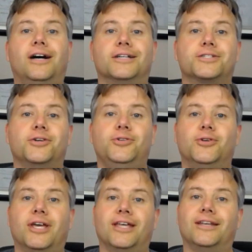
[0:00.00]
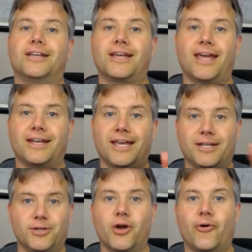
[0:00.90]
so you can
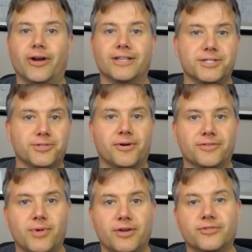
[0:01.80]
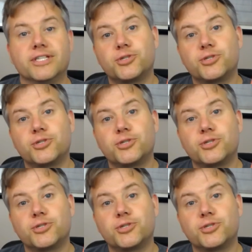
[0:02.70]
get going on this. You don't have to wait for this.